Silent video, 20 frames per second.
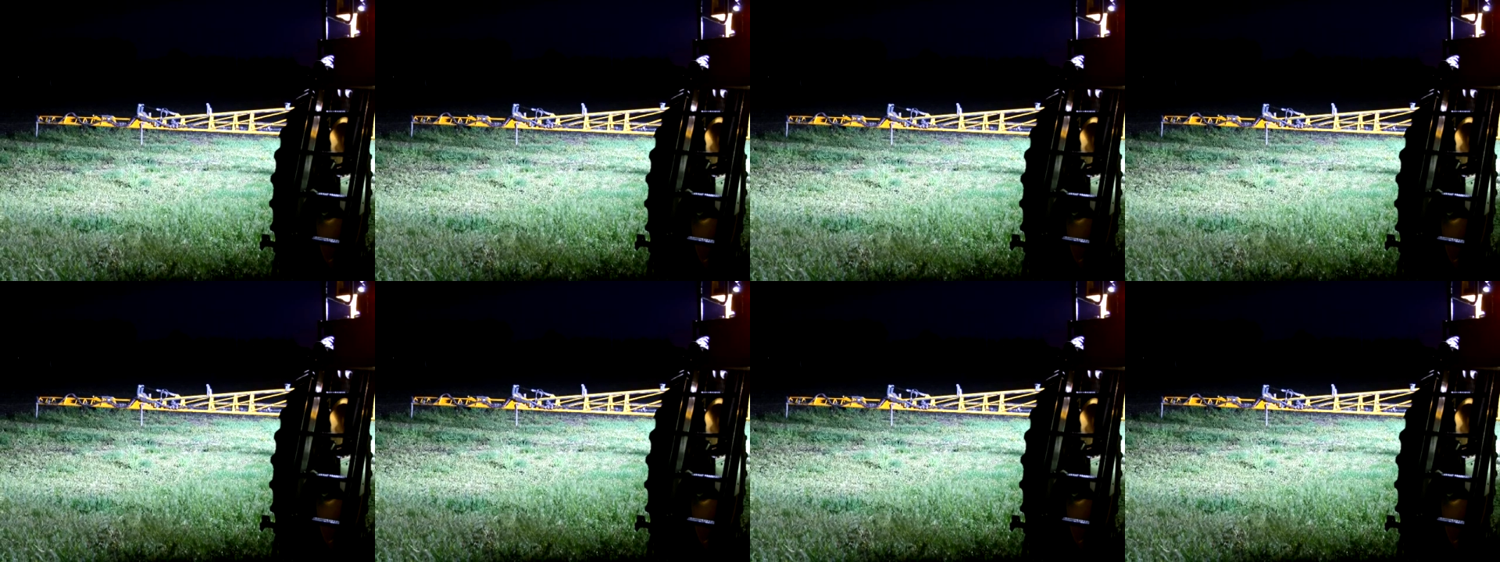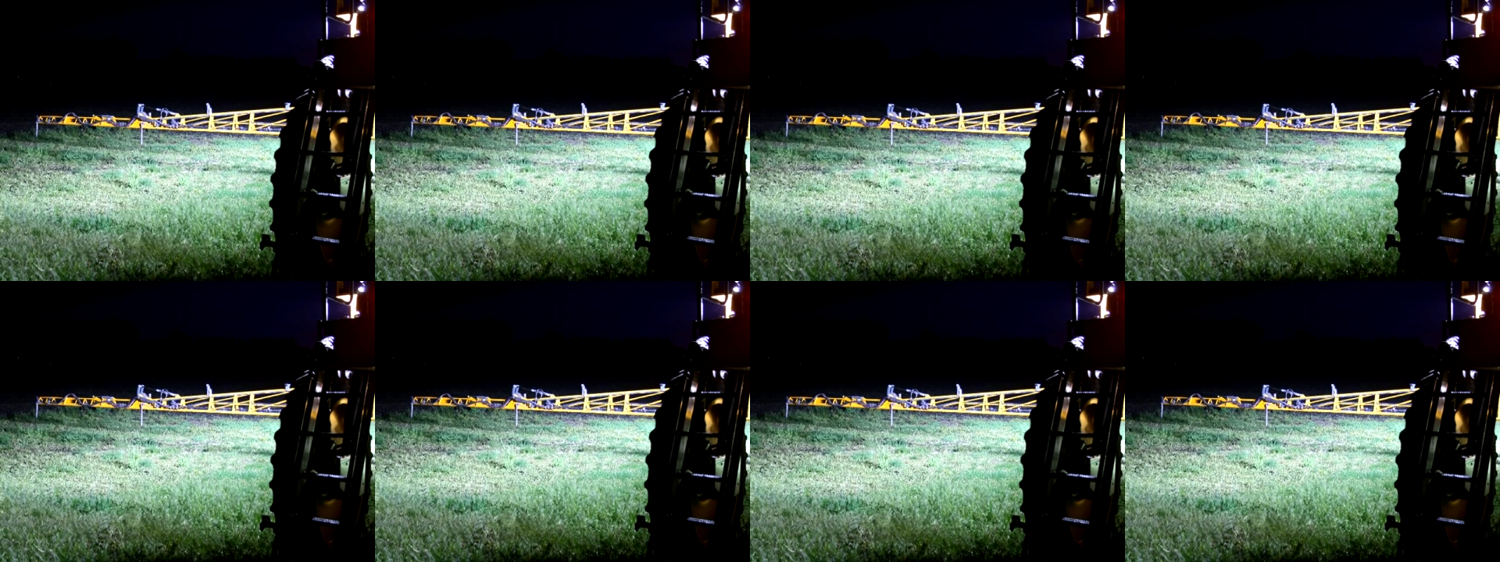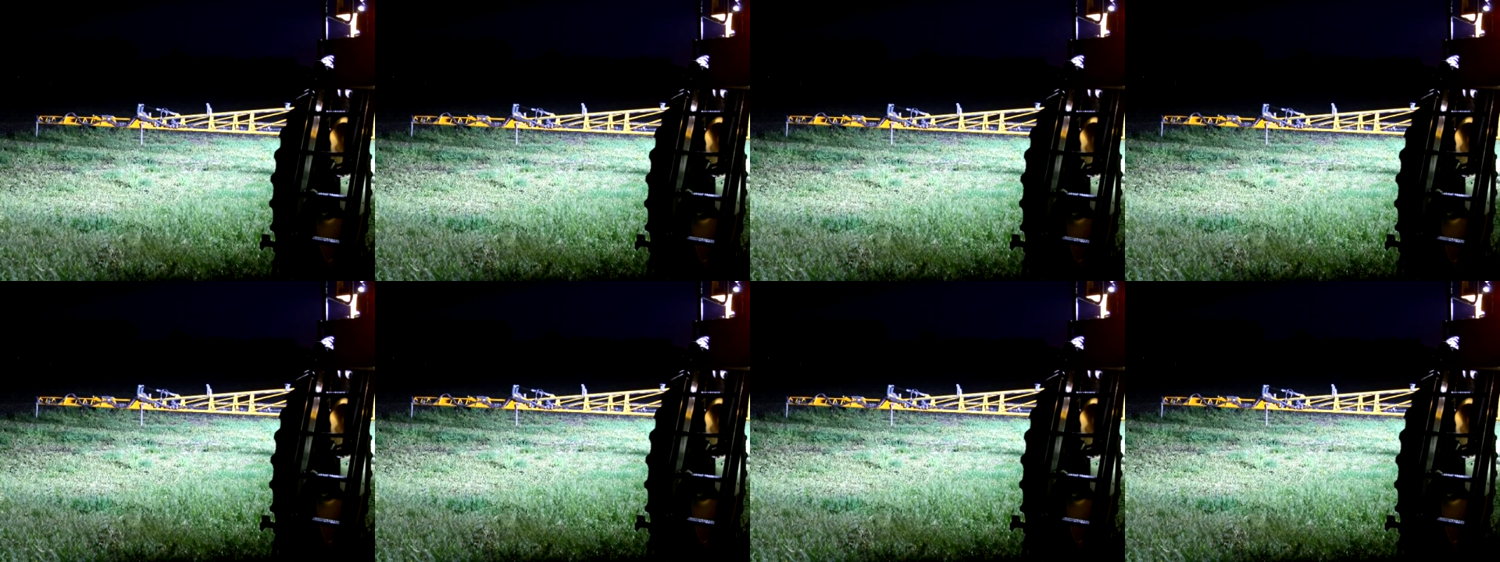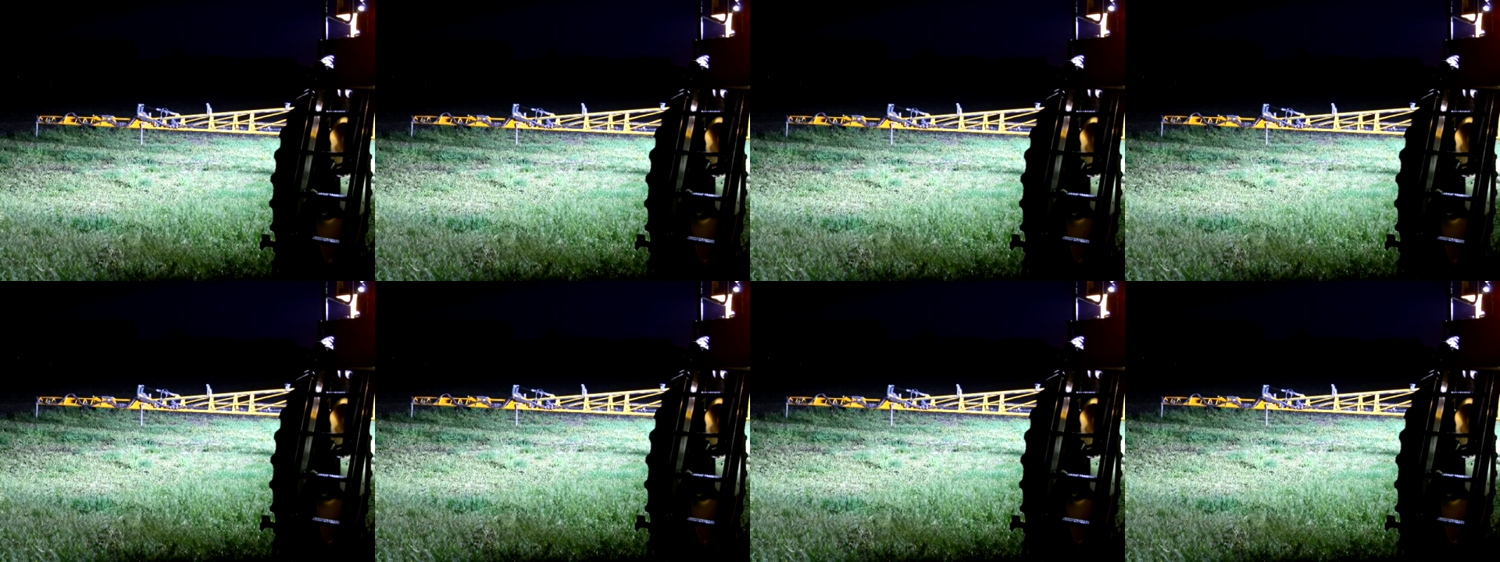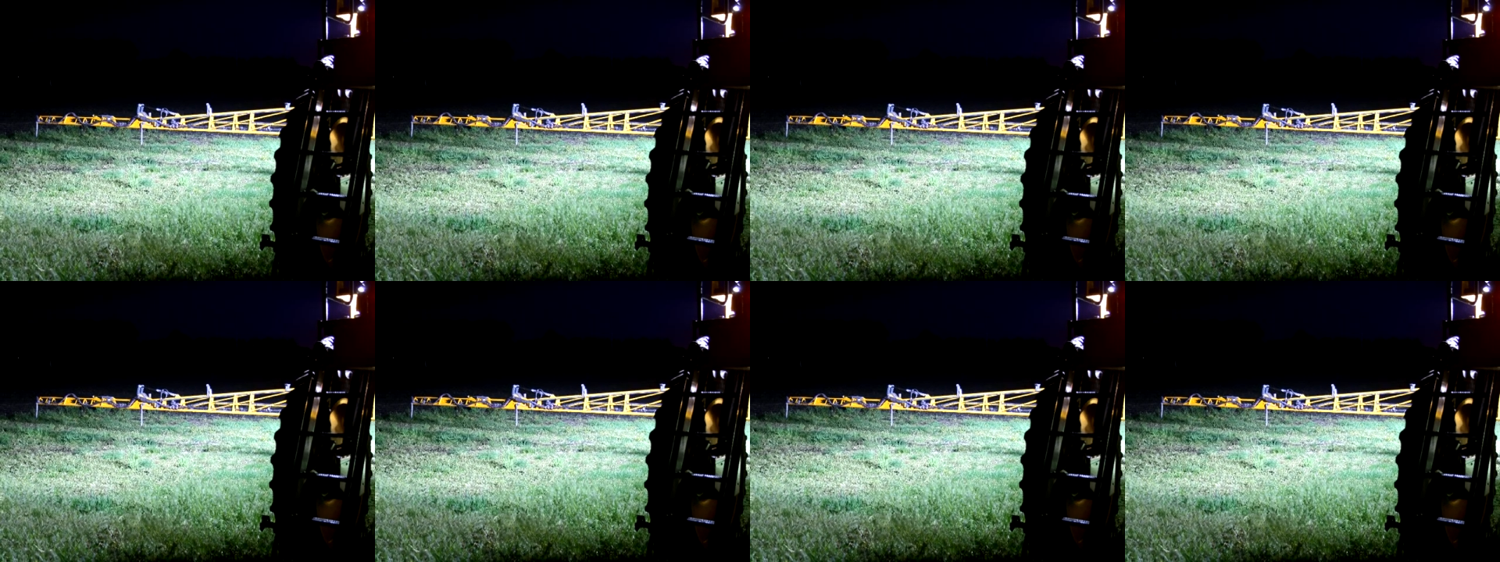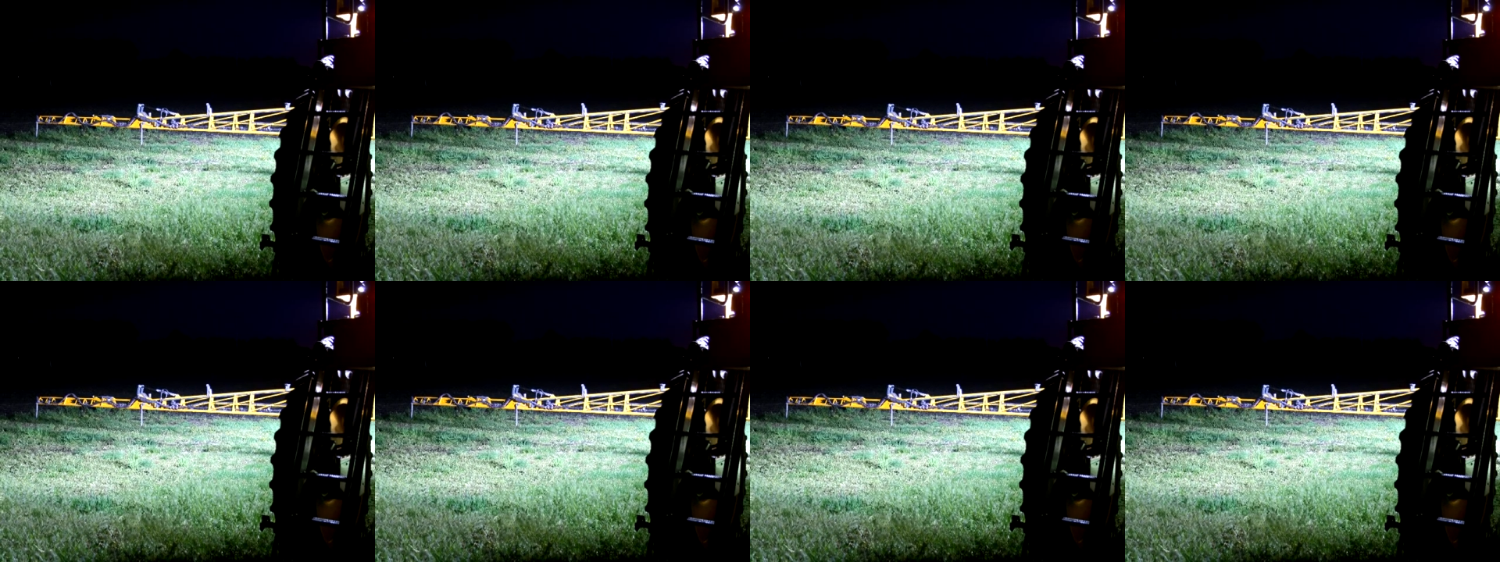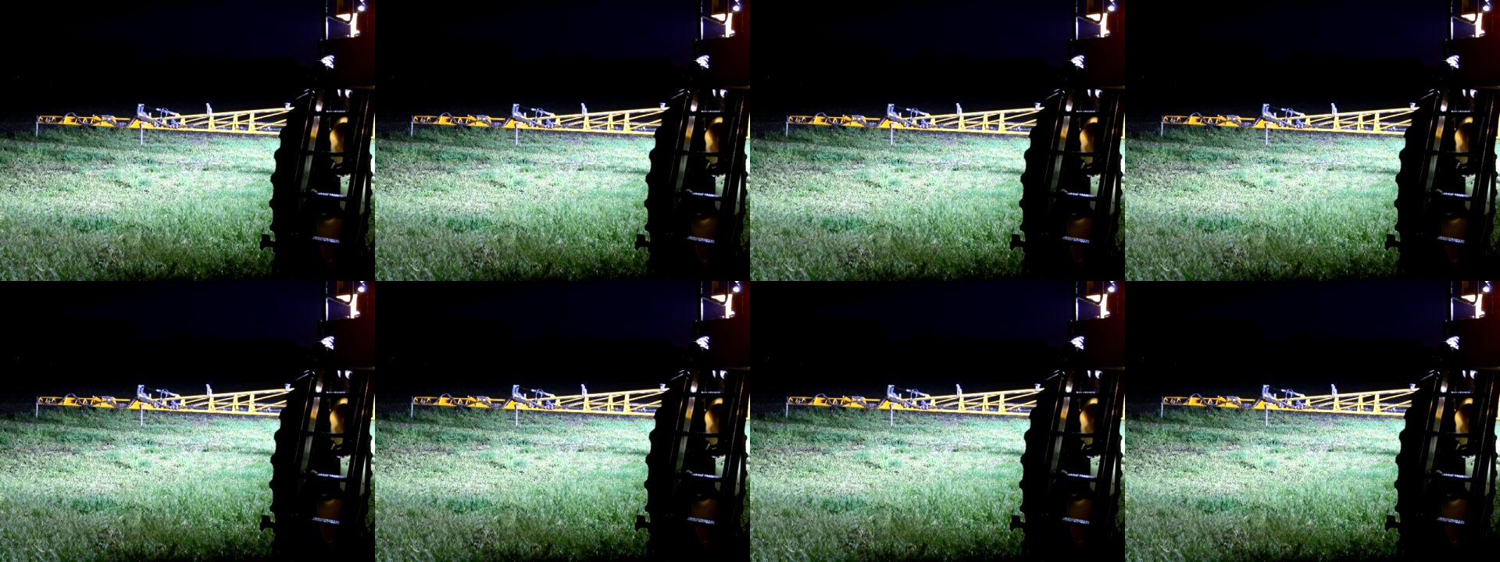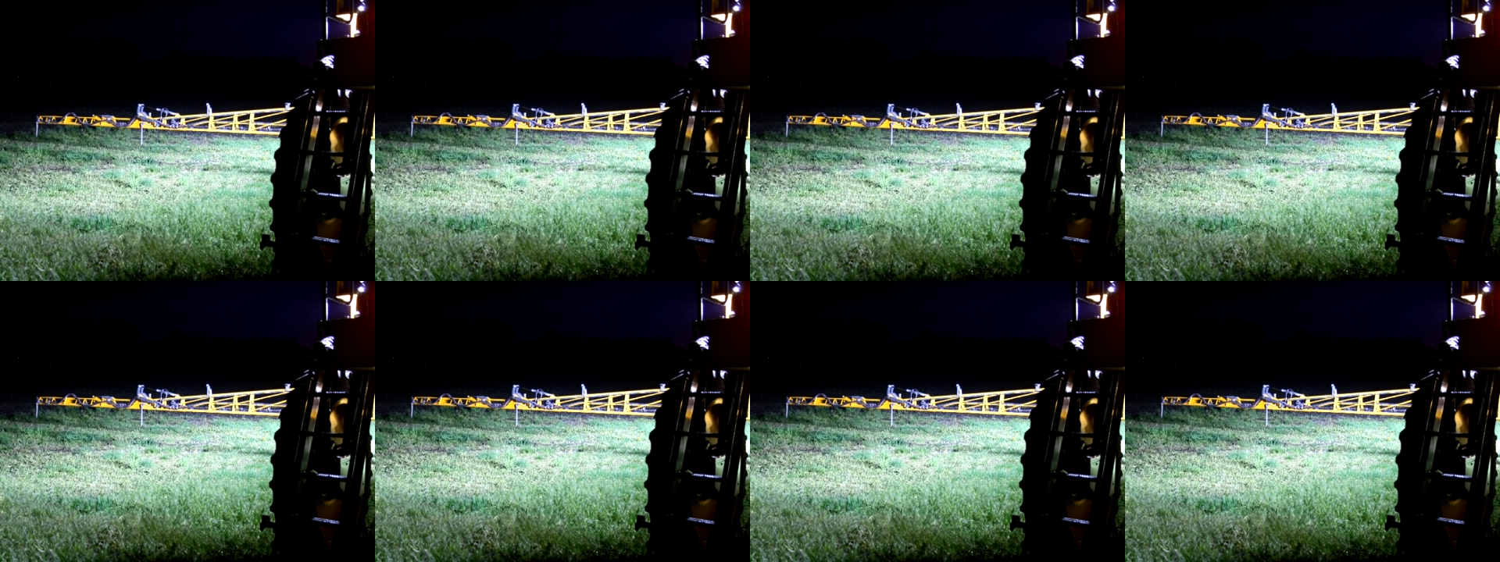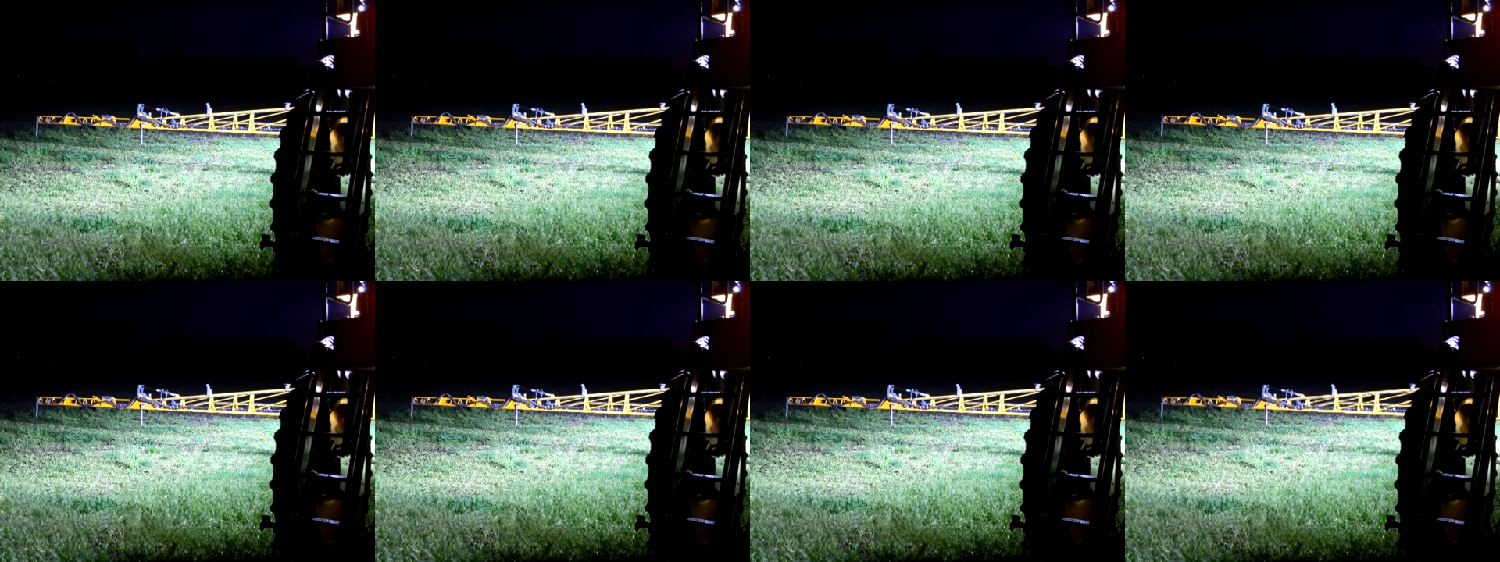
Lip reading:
No face is visible, so there are no lips to read.